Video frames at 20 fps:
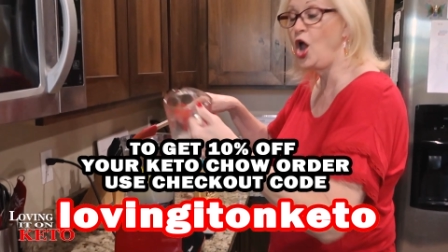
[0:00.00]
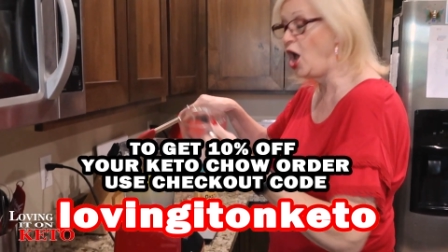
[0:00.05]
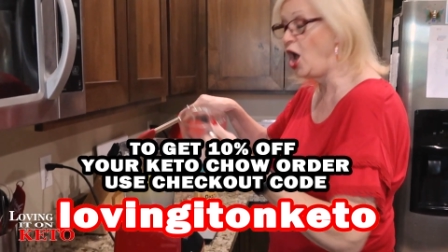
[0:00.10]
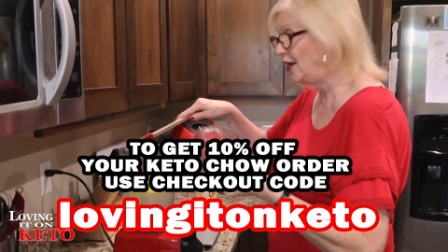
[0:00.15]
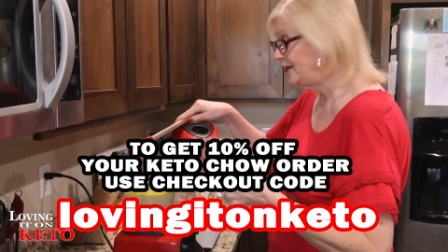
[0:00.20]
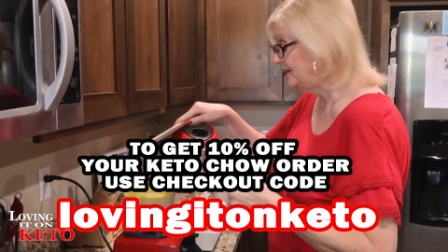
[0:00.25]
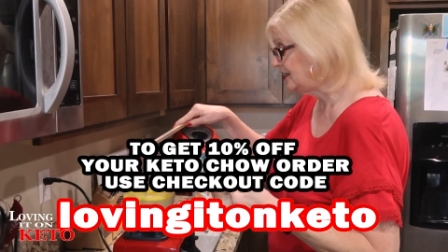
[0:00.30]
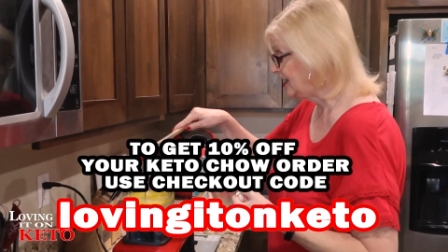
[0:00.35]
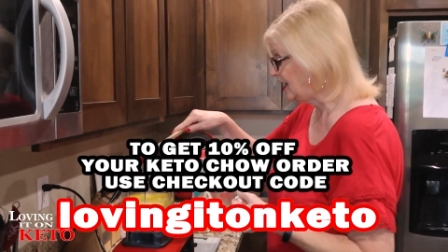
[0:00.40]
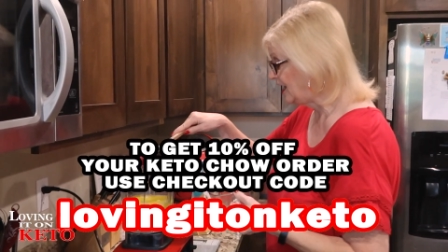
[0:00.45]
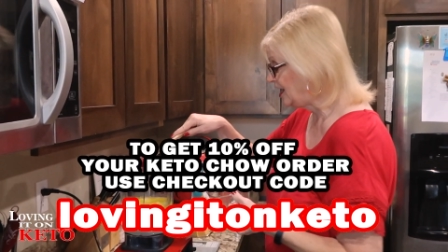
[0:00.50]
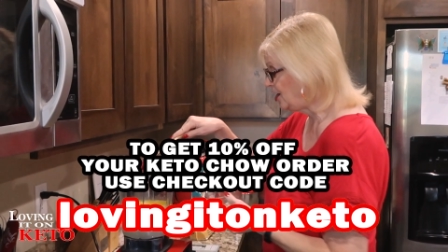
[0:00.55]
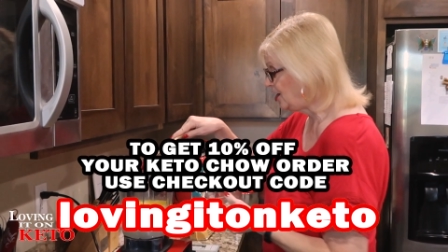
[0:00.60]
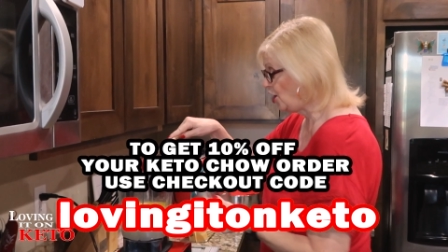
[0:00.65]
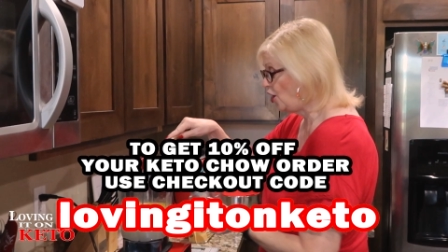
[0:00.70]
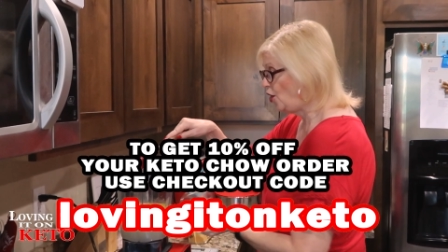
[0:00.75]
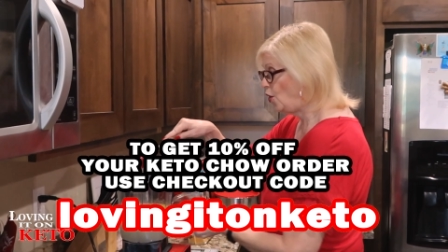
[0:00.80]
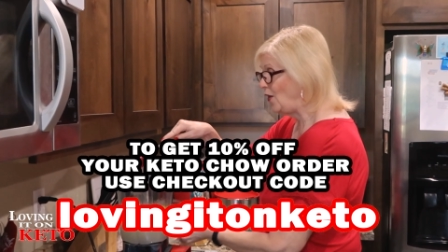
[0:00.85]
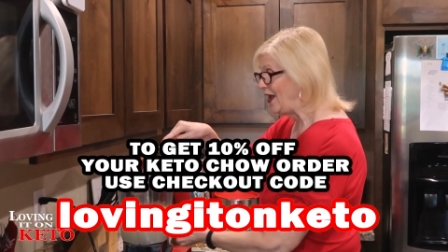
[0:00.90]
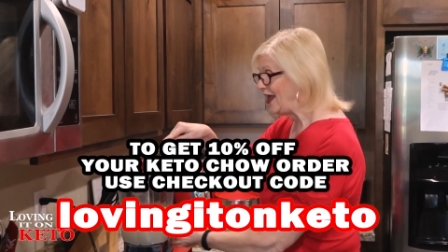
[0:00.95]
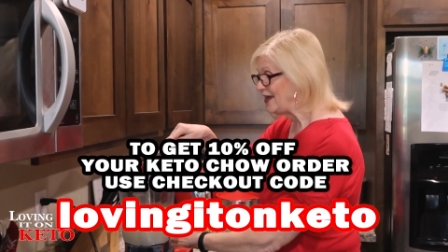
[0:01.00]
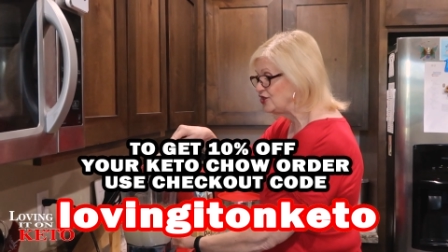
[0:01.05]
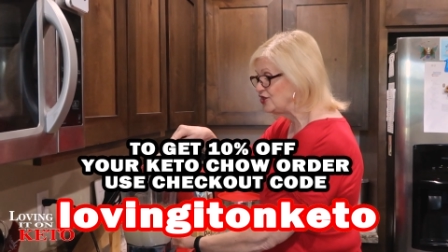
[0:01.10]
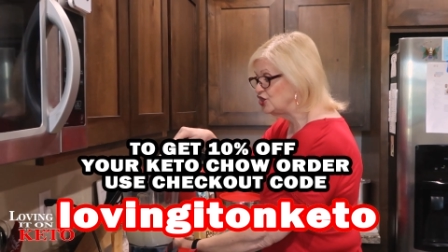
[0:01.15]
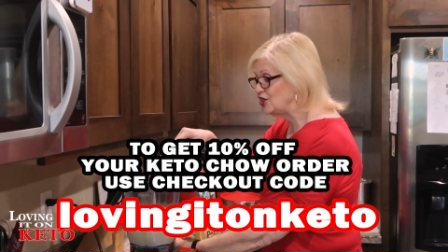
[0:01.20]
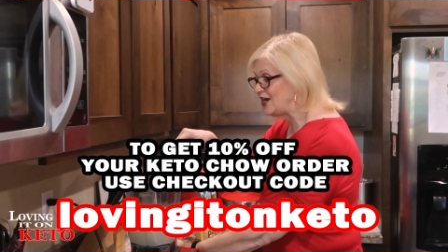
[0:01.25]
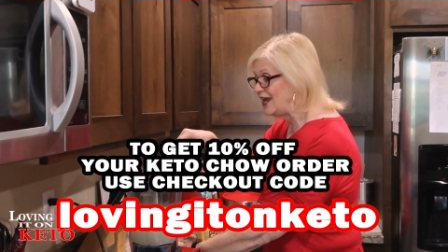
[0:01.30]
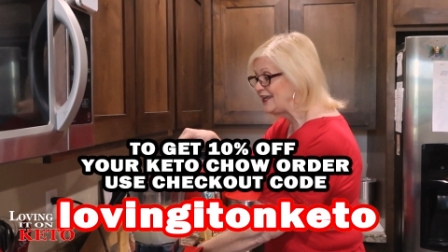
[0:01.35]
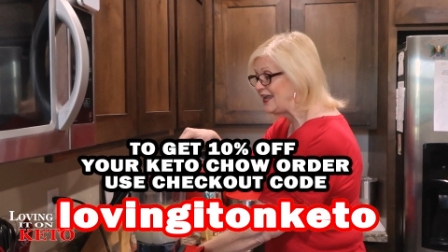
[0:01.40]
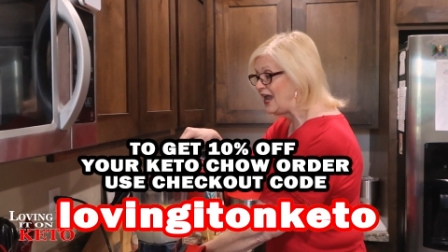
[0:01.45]
on Keto at
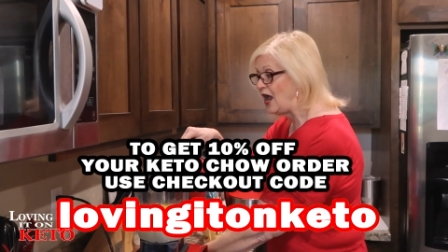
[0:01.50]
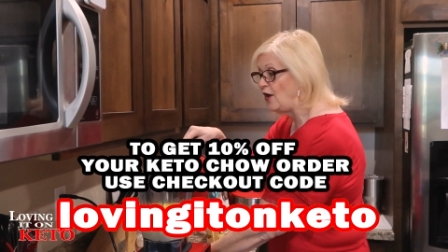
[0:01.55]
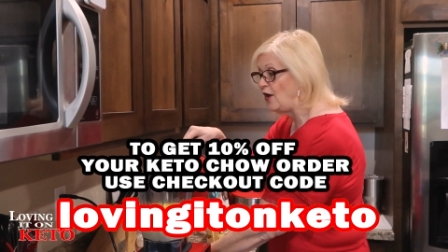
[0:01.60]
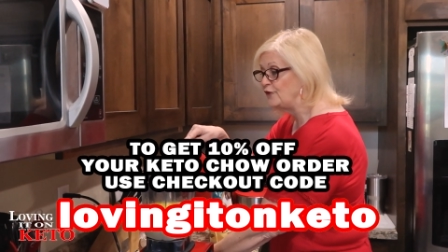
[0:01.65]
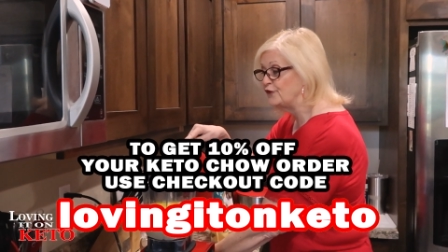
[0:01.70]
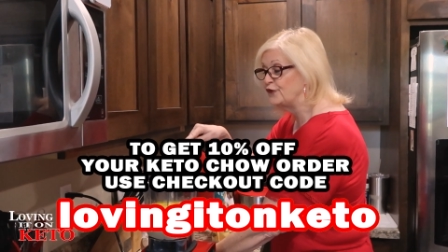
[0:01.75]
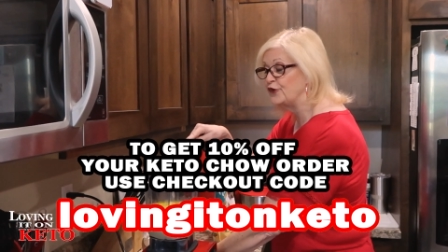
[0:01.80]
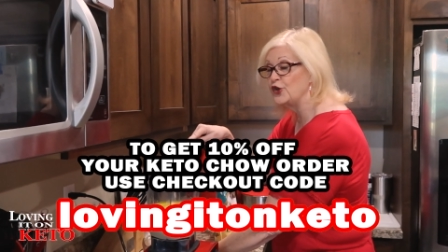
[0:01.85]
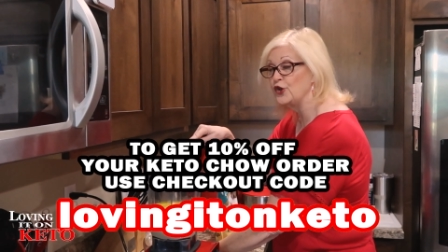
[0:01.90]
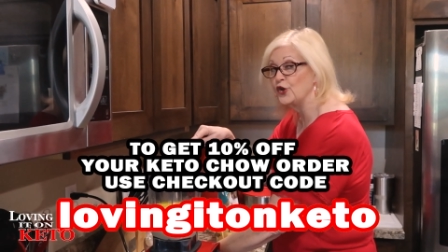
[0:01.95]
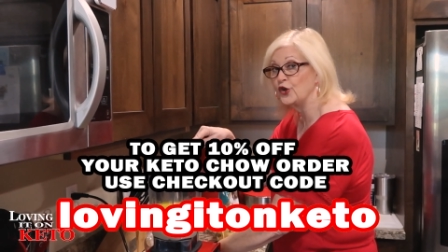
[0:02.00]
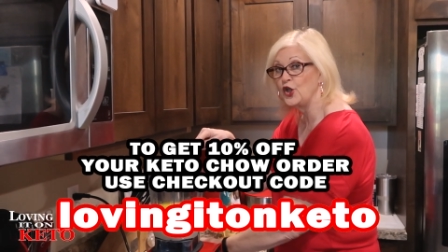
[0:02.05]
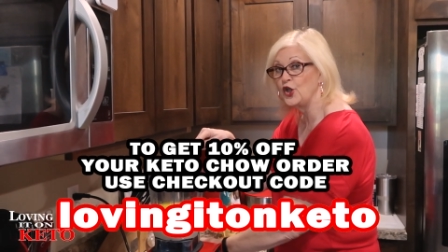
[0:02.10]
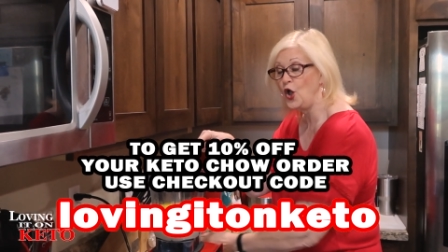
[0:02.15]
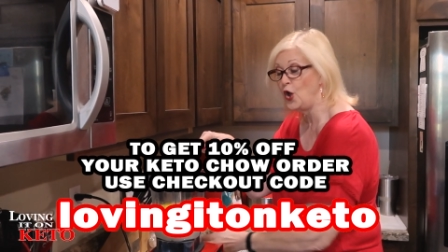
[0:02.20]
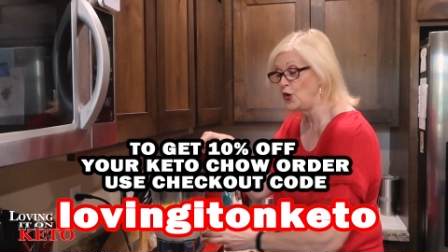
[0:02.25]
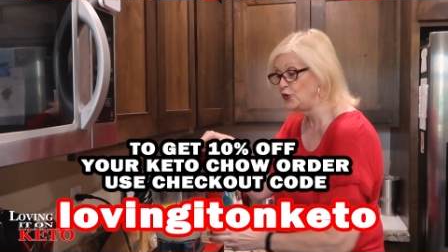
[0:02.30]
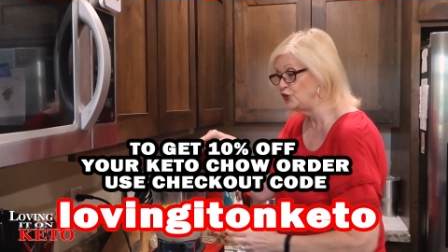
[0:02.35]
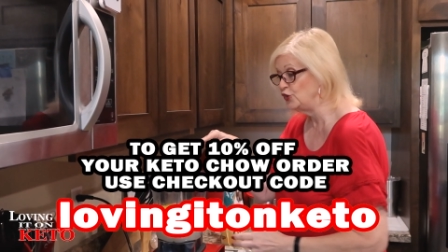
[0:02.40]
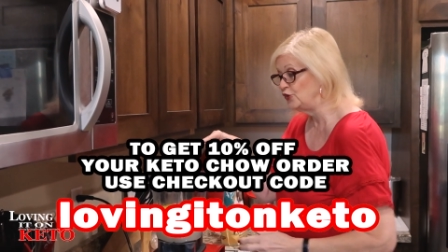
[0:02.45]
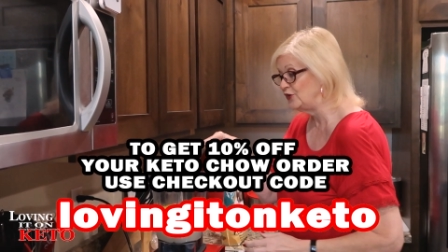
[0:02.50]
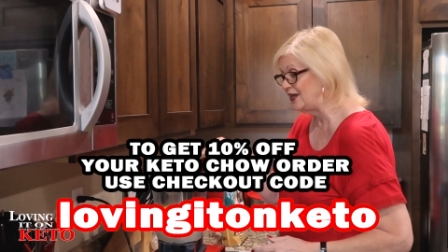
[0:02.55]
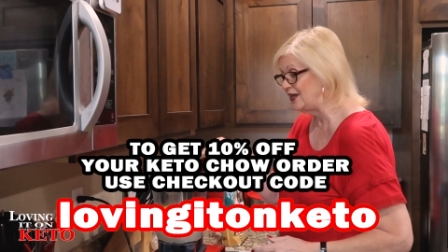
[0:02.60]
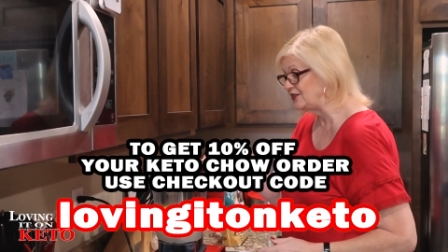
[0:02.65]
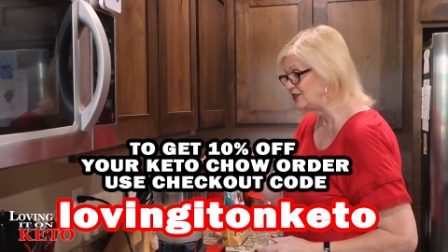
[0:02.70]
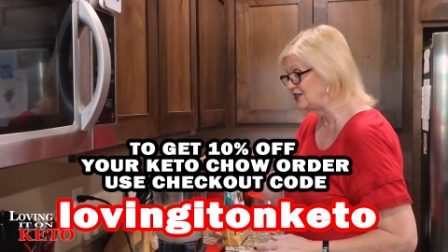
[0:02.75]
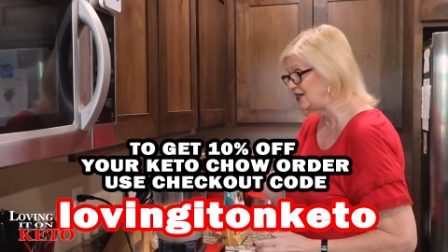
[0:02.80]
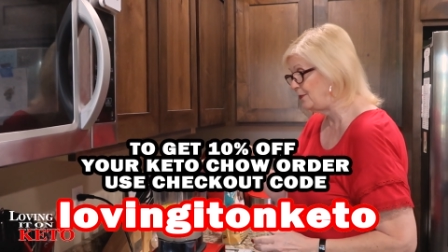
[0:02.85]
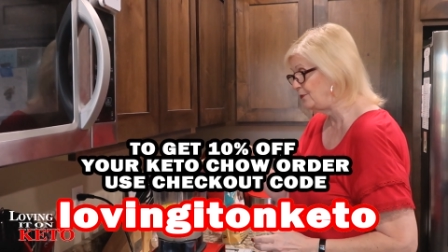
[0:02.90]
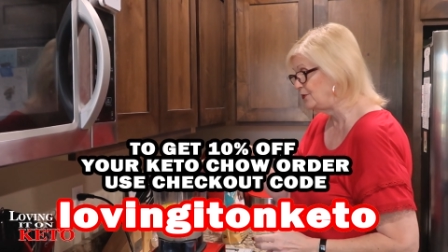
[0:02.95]
checkout for your code. You'll
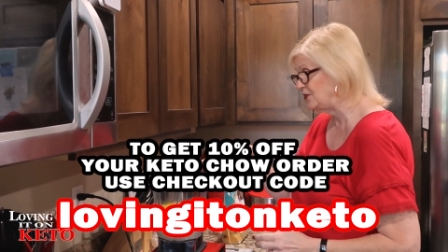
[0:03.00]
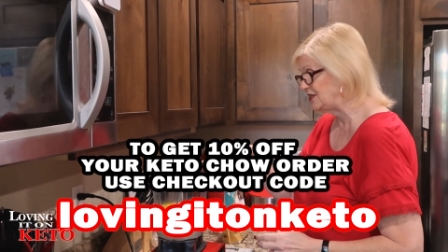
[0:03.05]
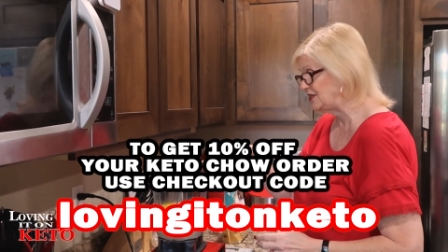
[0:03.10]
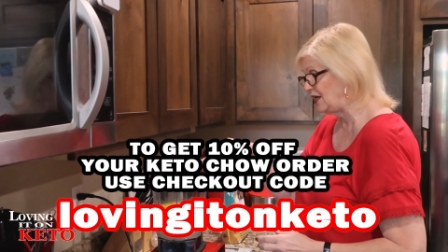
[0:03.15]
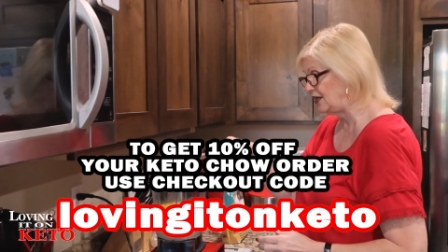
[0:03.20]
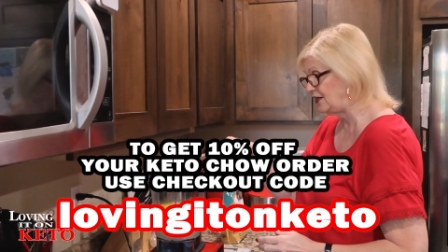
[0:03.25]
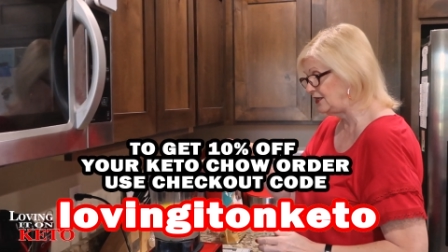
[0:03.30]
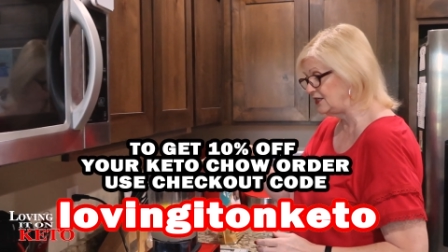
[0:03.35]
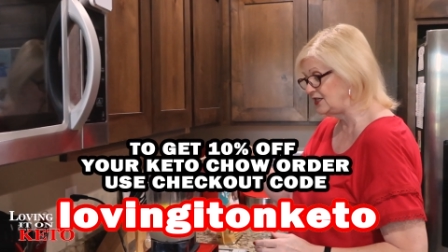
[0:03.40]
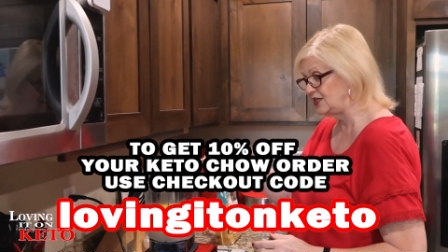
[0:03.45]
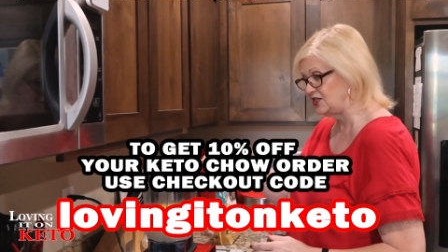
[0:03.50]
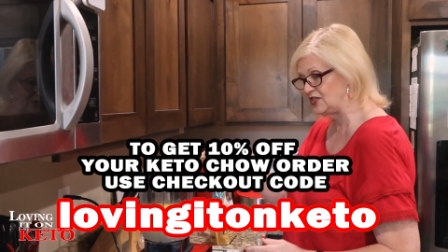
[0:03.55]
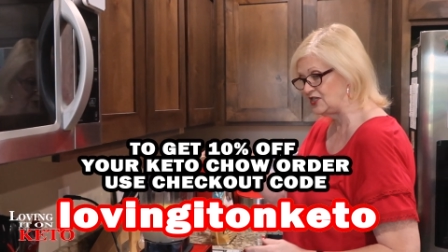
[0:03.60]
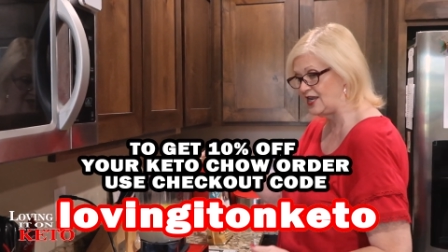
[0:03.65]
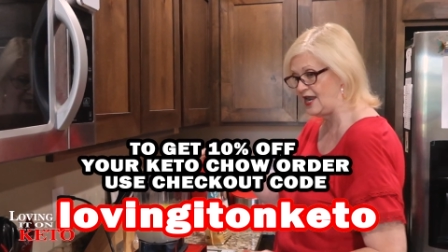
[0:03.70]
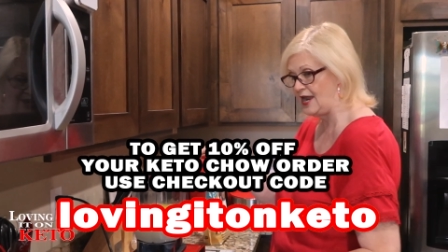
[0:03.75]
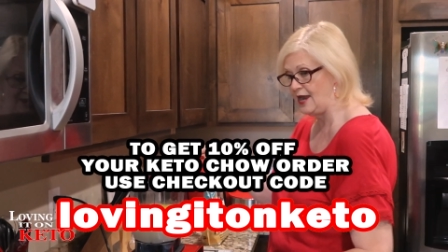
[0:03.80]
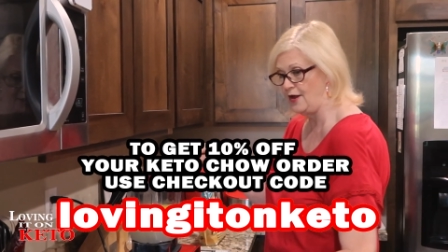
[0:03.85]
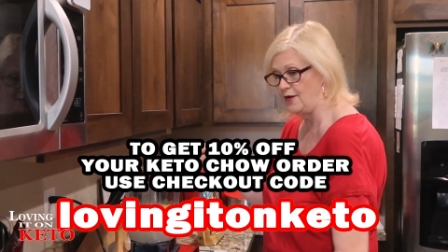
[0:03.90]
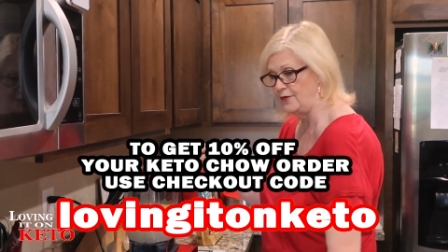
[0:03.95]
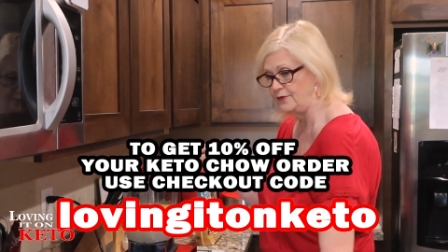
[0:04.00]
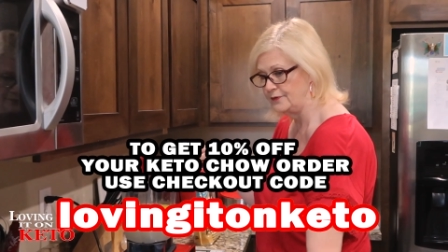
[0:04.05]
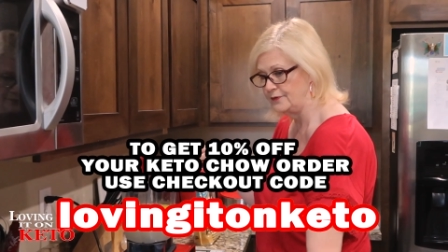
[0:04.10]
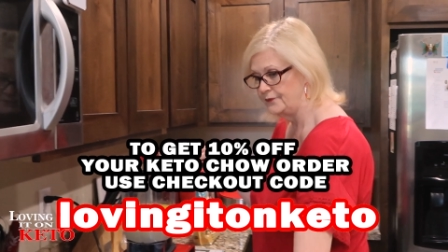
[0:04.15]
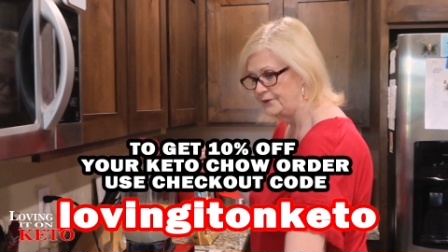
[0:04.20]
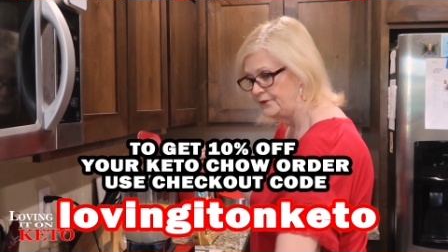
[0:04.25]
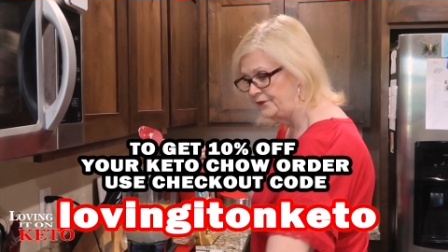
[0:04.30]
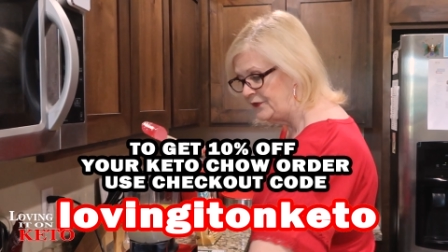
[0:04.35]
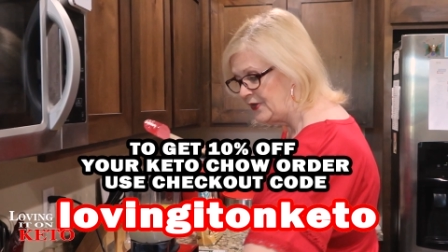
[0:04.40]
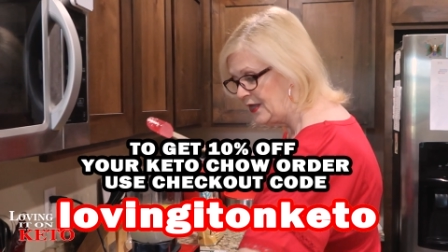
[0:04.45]
get 10% discount.